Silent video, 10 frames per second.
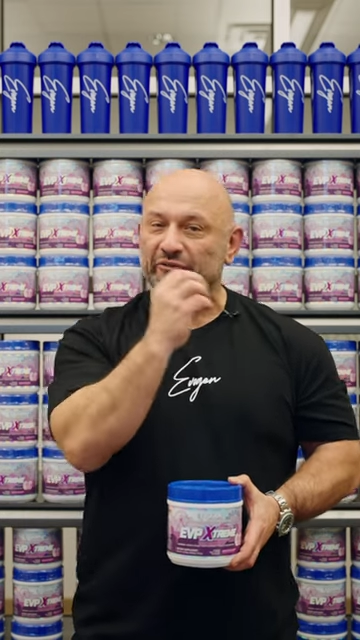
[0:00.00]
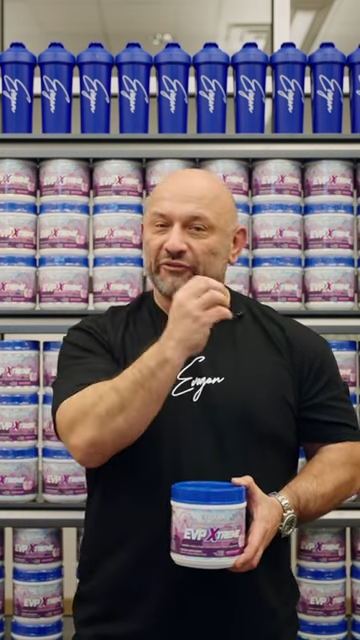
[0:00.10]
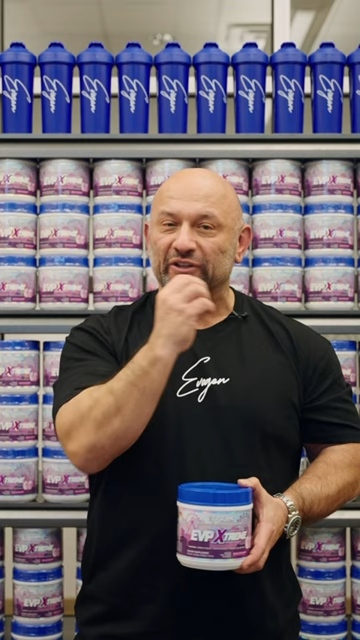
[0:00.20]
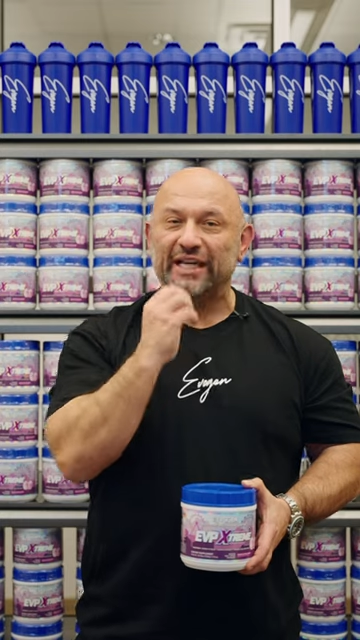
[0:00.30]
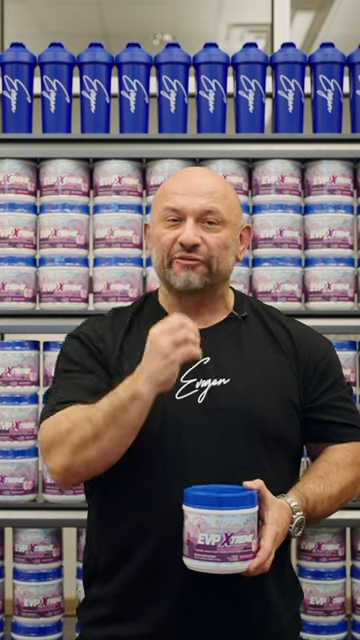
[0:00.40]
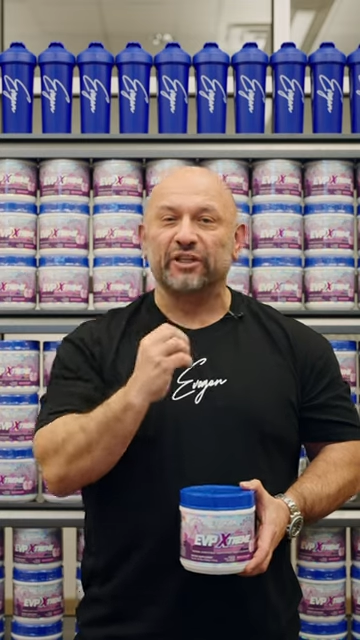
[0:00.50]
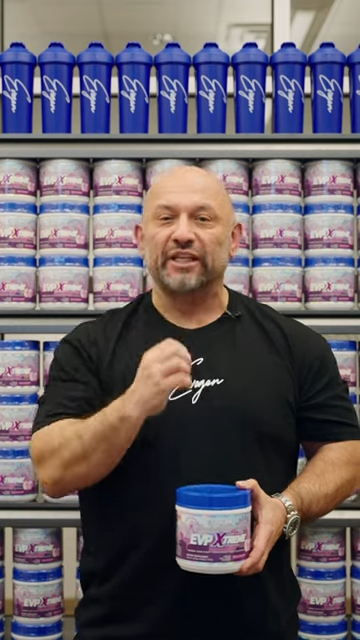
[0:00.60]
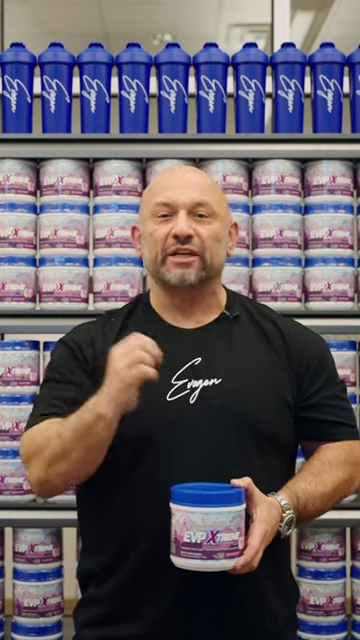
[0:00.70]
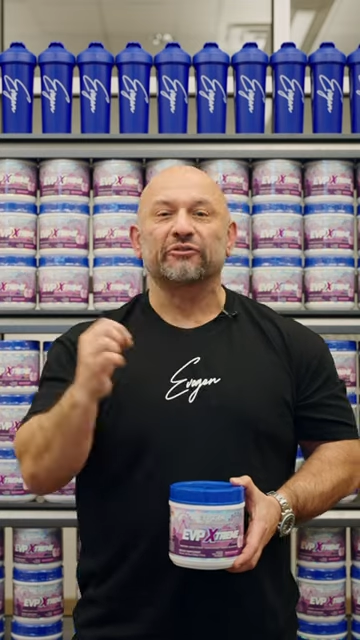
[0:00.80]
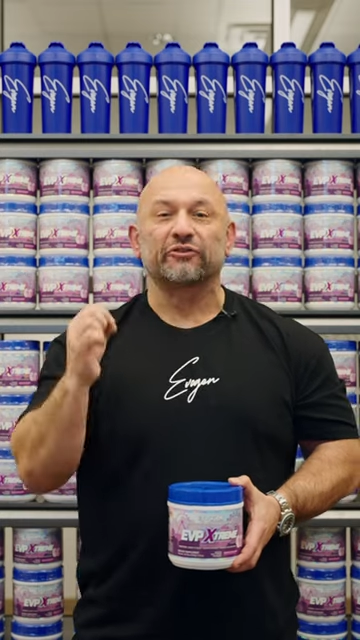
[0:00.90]
flavor
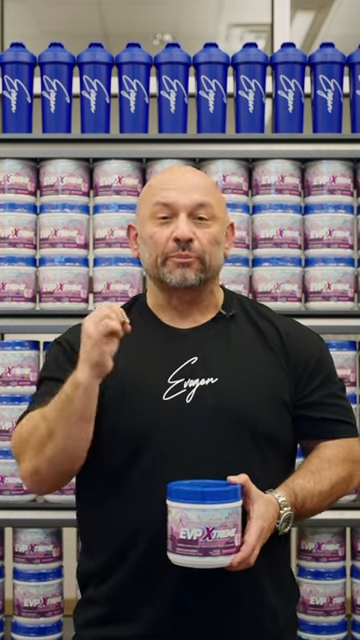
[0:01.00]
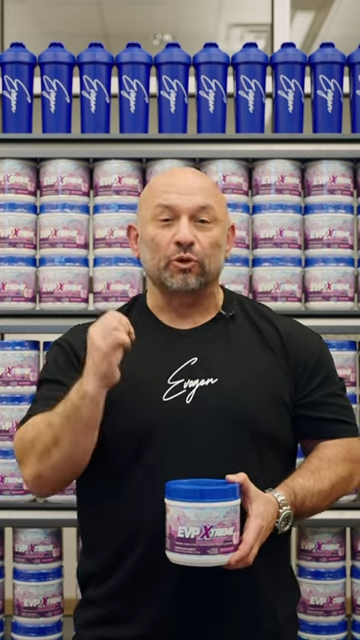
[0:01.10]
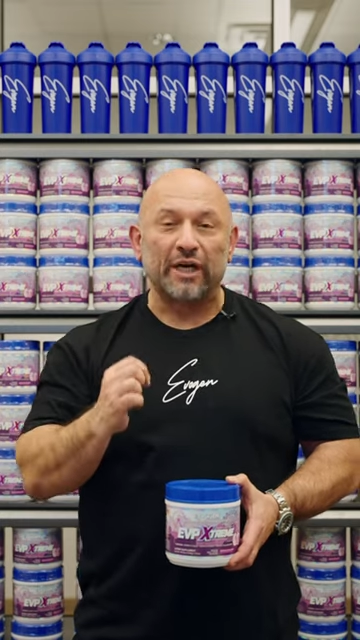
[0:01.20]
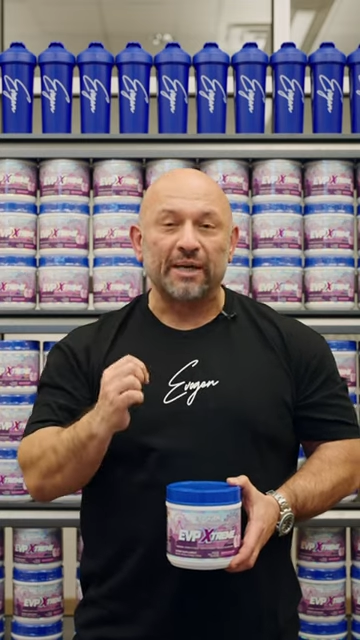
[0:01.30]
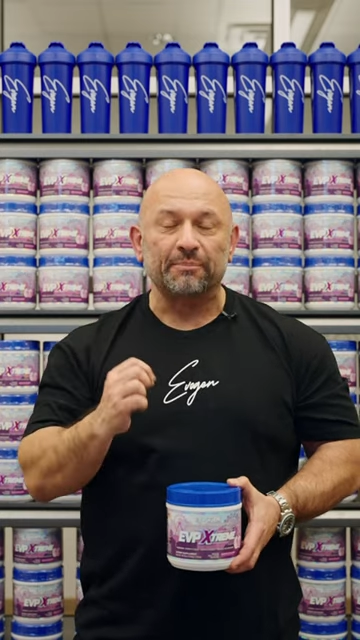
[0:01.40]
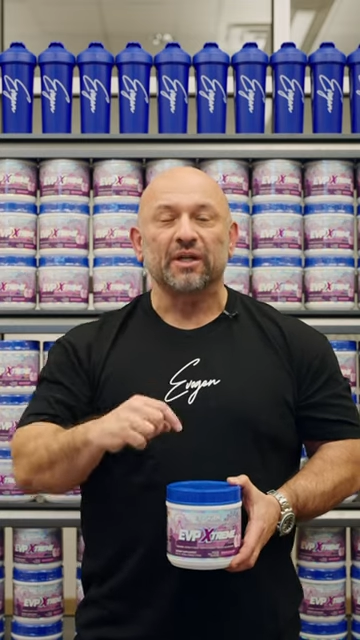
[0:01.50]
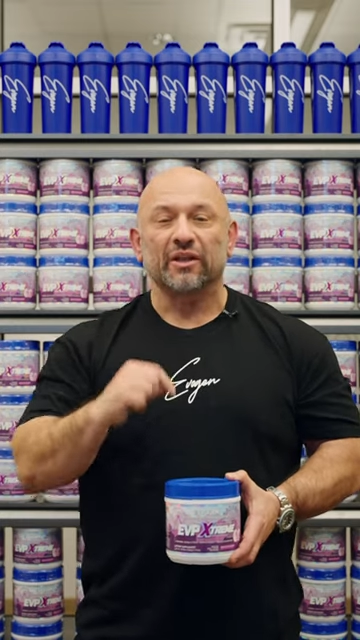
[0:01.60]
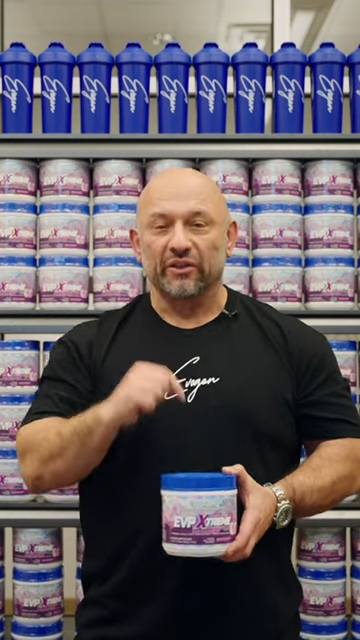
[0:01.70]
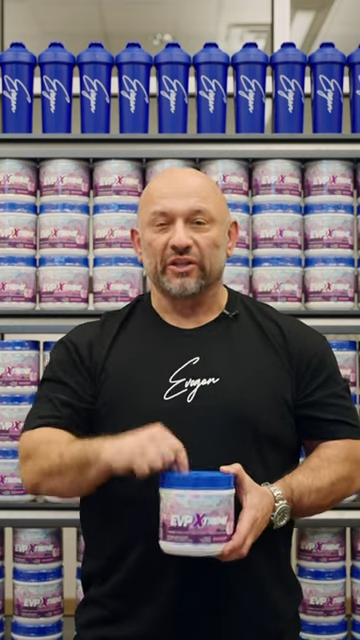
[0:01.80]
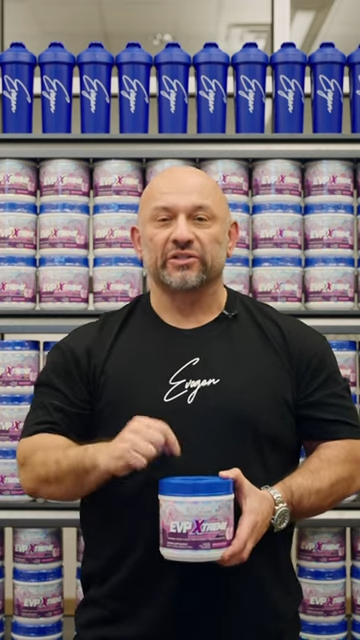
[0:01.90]
kick from grape,
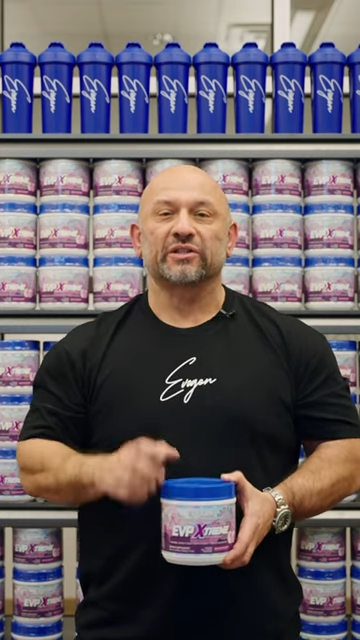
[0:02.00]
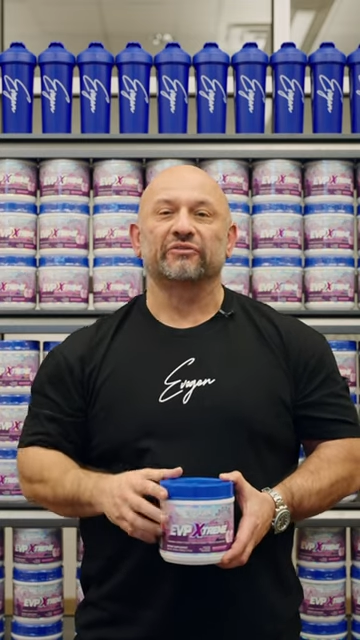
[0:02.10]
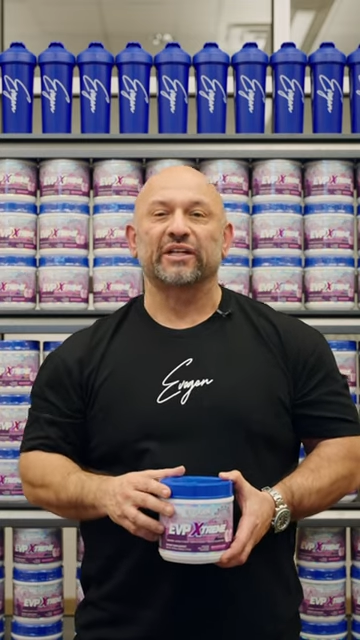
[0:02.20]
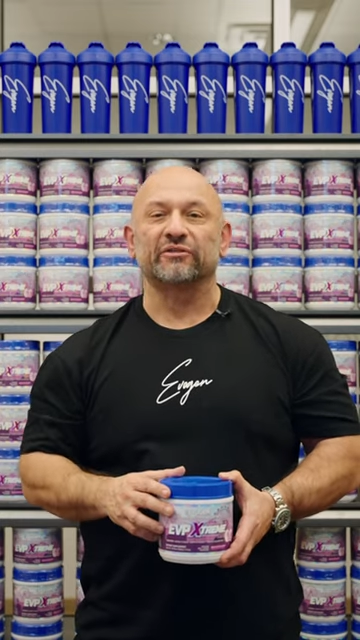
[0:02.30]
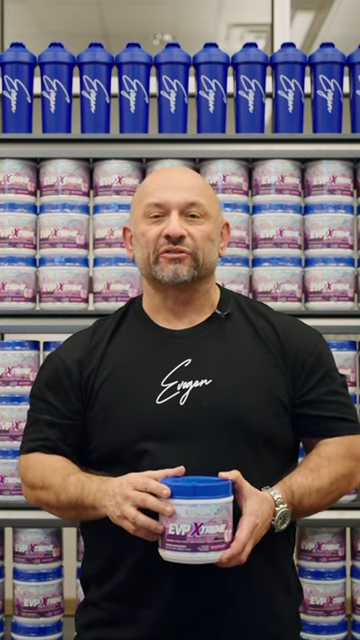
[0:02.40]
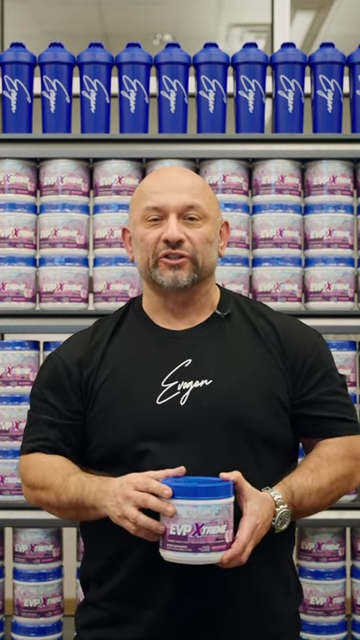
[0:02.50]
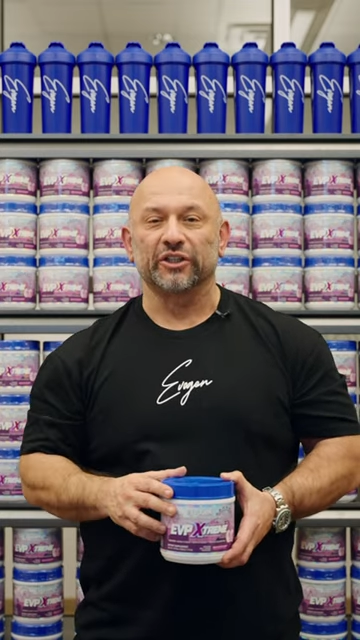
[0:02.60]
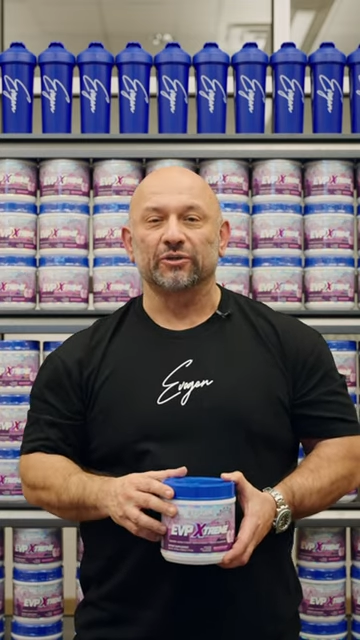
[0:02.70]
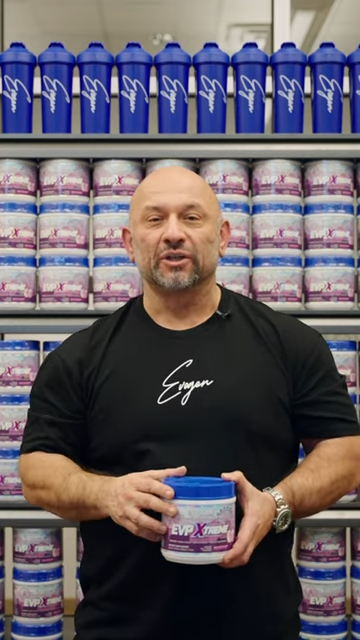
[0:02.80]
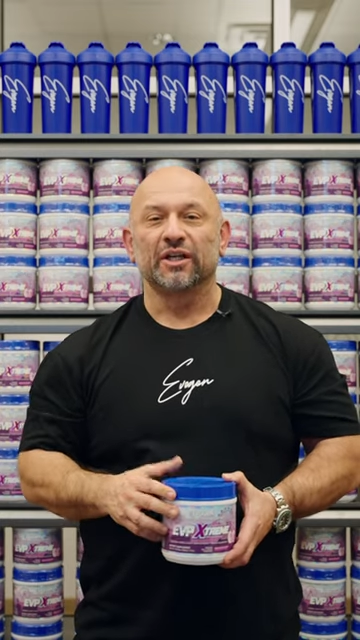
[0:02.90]
this is the flavor for
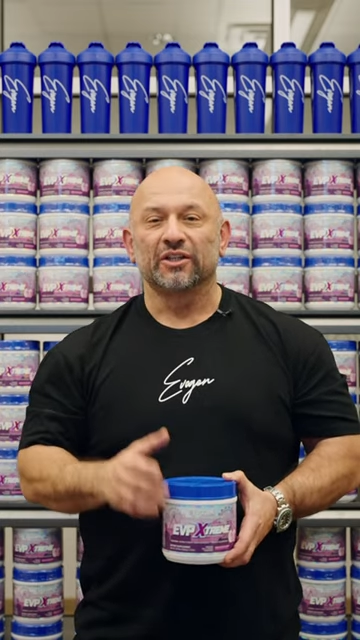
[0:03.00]
you.